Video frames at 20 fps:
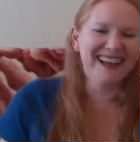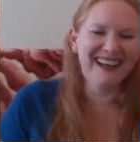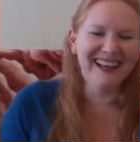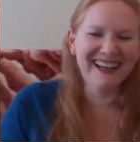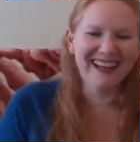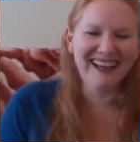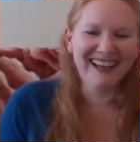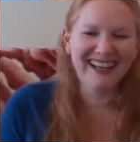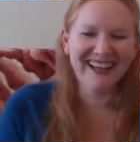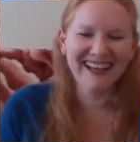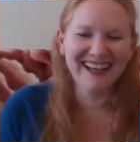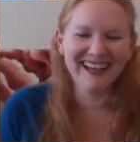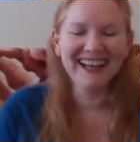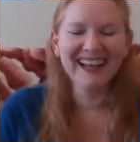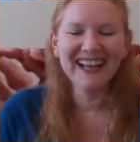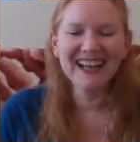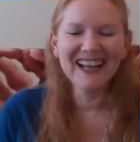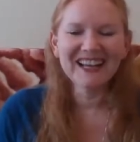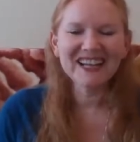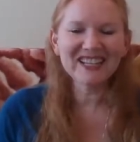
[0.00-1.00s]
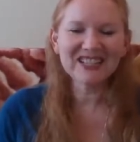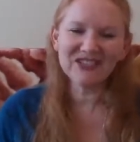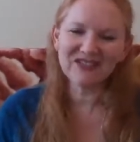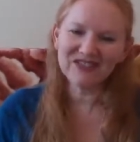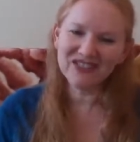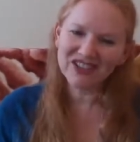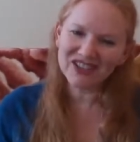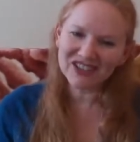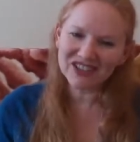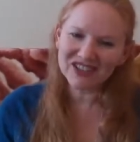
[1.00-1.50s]
Because it
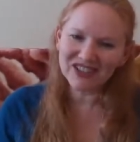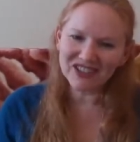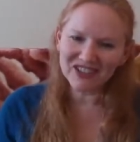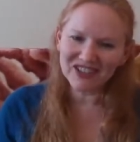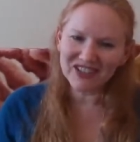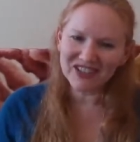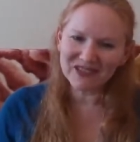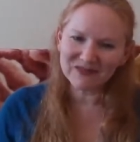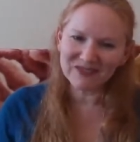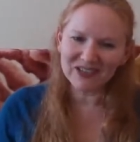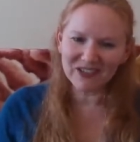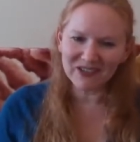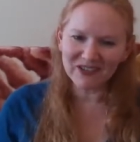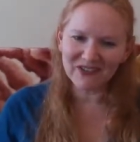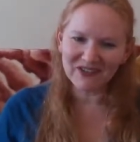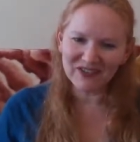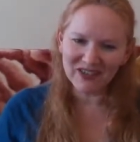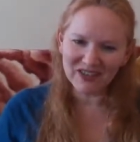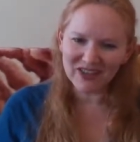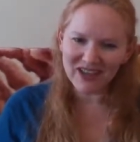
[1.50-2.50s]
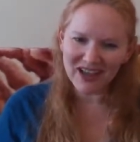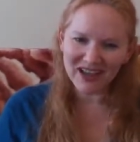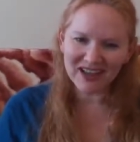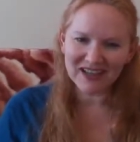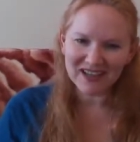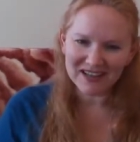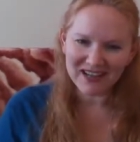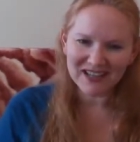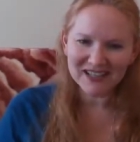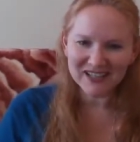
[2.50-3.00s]
feels good when you feel that
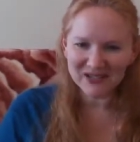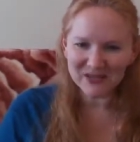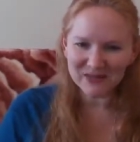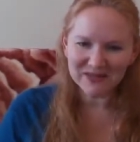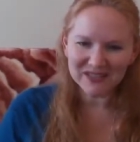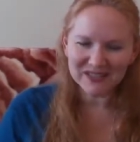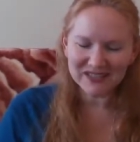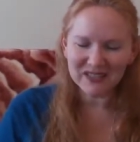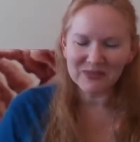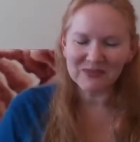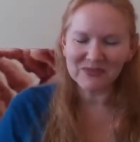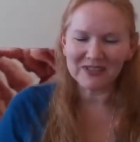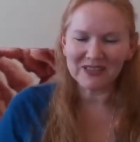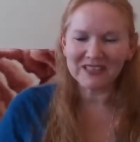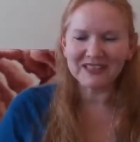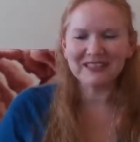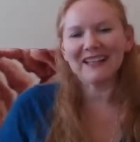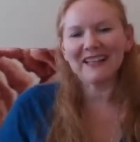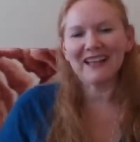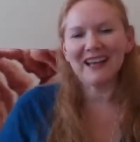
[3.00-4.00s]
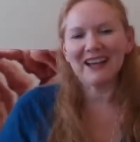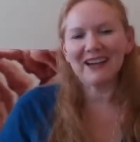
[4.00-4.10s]
connection with someone,